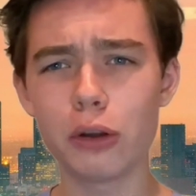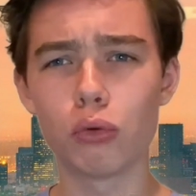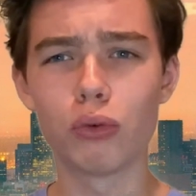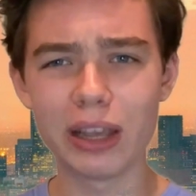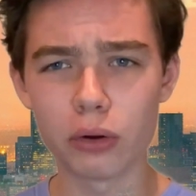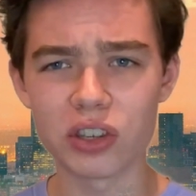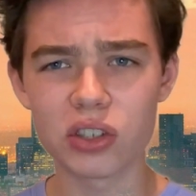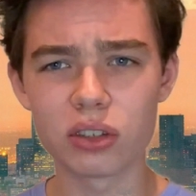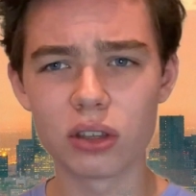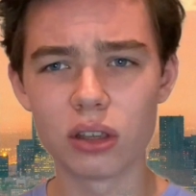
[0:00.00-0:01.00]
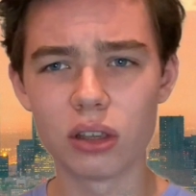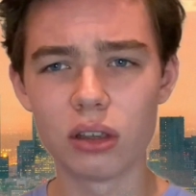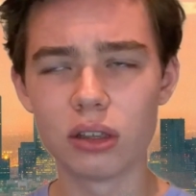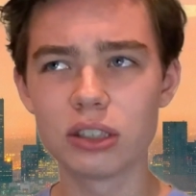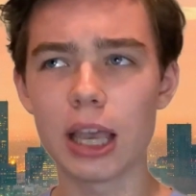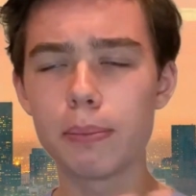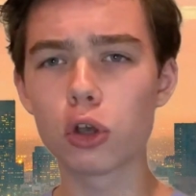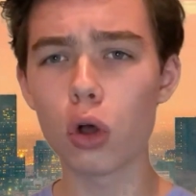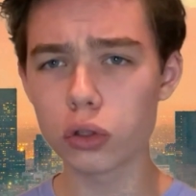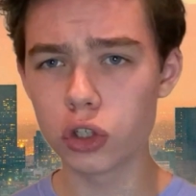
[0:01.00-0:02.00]
rigorous type
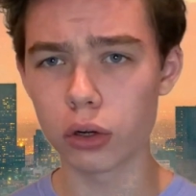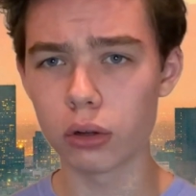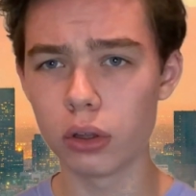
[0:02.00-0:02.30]
culture.